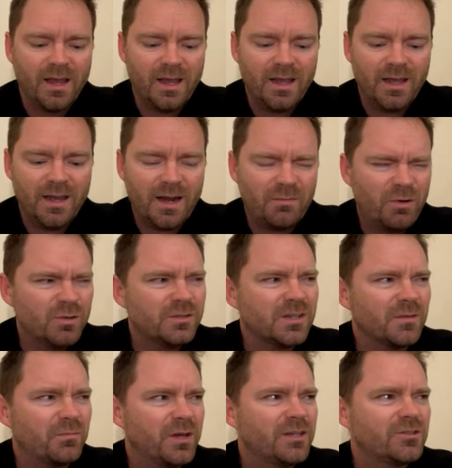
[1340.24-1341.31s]
And I posted
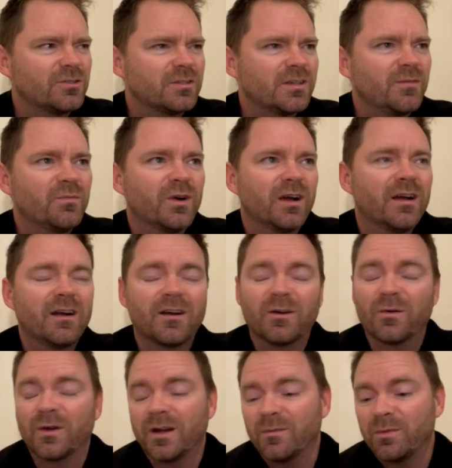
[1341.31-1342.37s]
a picture somewhere, I don't know
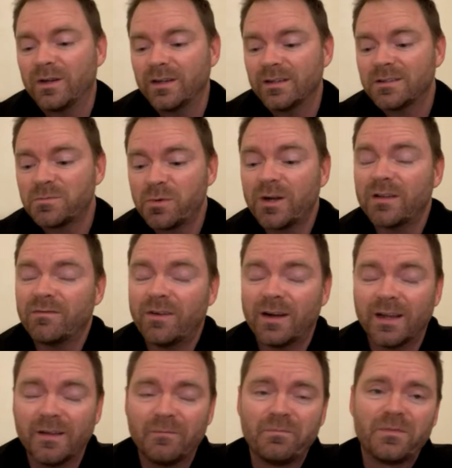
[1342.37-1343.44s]
where, but it's pretty
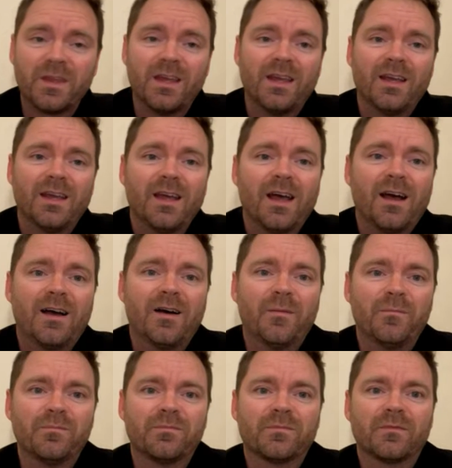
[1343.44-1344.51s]
funny.
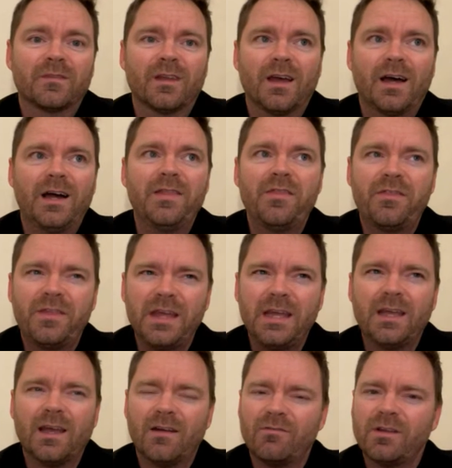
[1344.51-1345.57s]
I
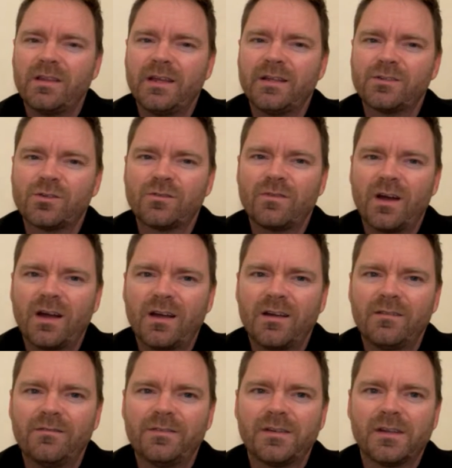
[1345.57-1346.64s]
think everything
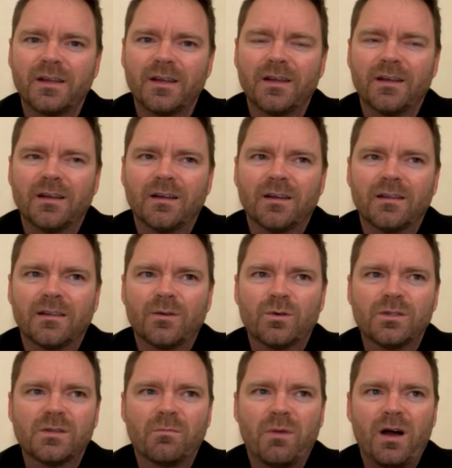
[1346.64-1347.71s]
survived. There
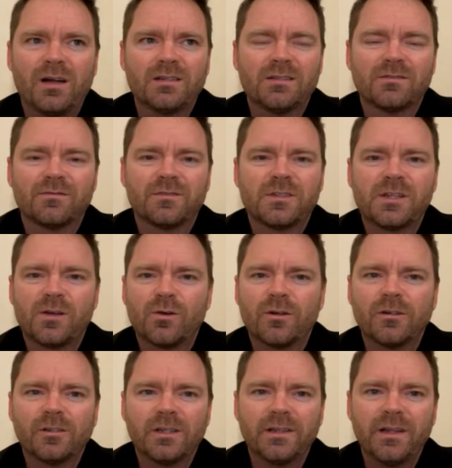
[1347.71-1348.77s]
was a box of
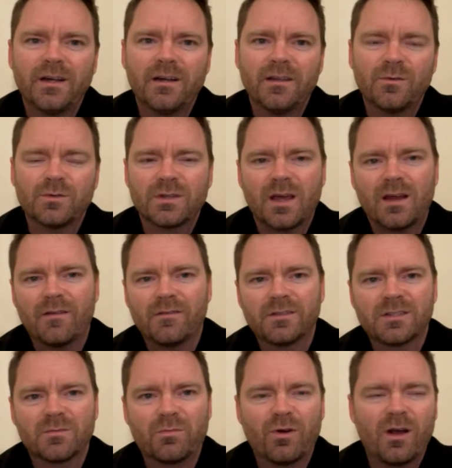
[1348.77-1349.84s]
cereal in there. It was kind of a
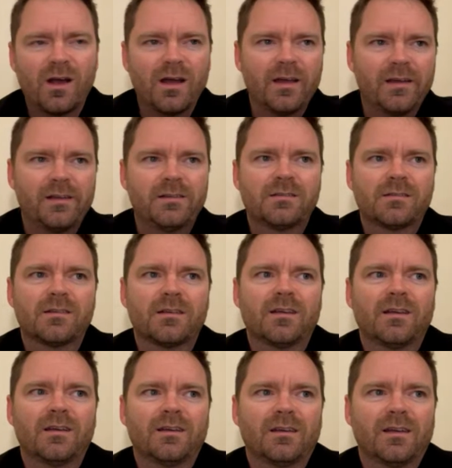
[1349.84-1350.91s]
surprise,
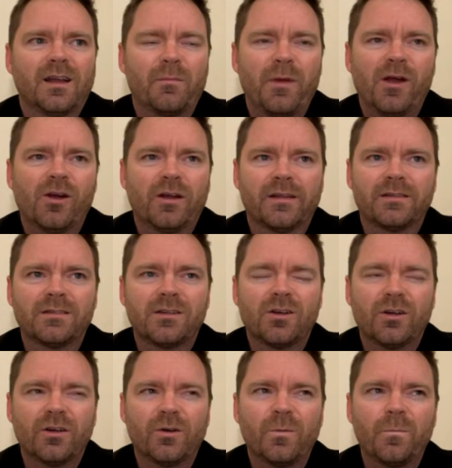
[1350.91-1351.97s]
an American
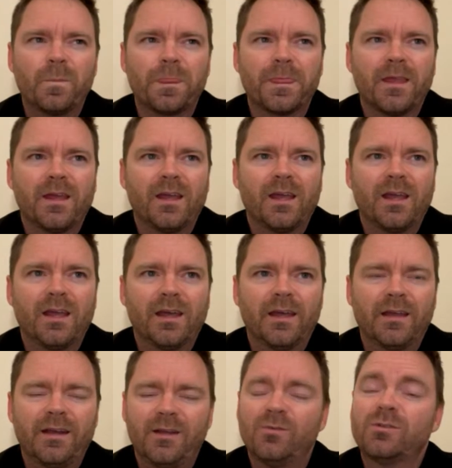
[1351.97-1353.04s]
cereal.
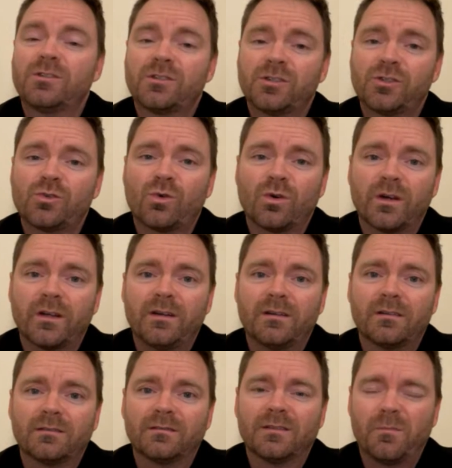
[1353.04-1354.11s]
And it was
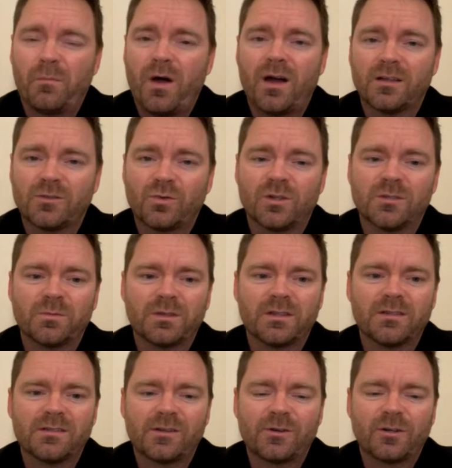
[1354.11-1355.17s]
destroyed, the box was, but
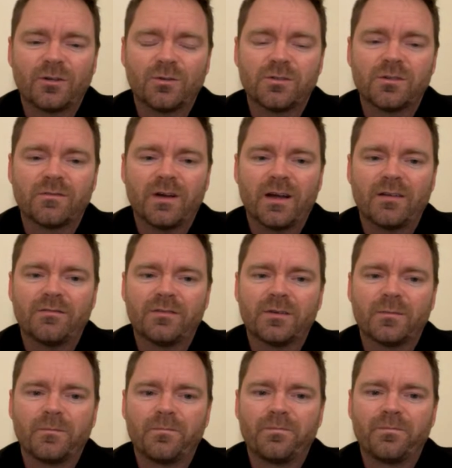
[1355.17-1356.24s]
the cereal survived.